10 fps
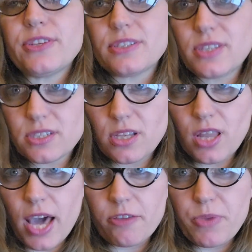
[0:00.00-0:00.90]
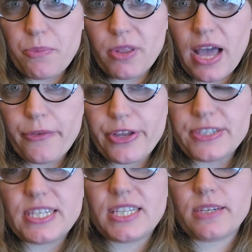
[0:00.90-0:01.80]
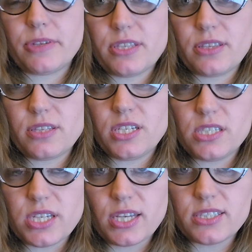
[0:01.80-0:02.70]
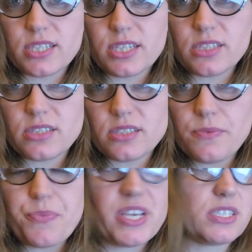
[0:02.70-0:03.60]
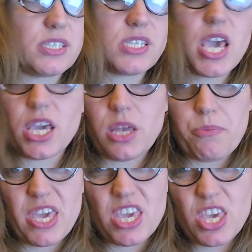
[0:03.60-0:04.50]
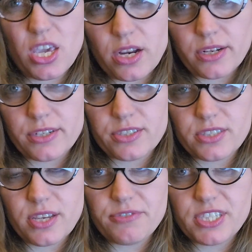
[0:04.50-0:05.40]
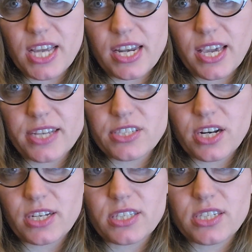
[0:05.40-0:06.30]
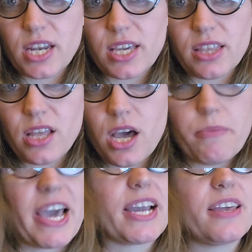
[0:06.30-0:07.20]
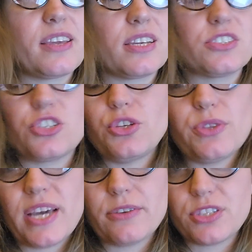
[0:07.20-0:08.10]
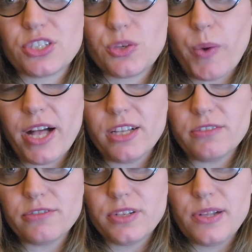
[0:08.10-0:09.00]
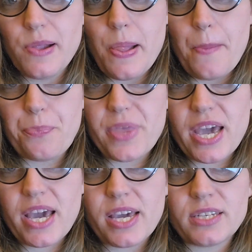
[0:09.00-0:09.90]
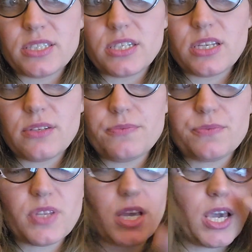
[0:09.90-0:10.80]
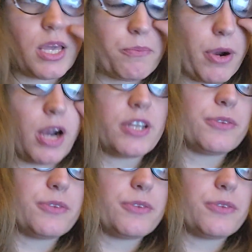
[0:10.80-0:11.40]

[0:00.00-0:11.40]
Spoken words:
there's a lot of people out there dealing with injustice. This has taken me years of study. I started studying law back, I think, in 2012. And part of the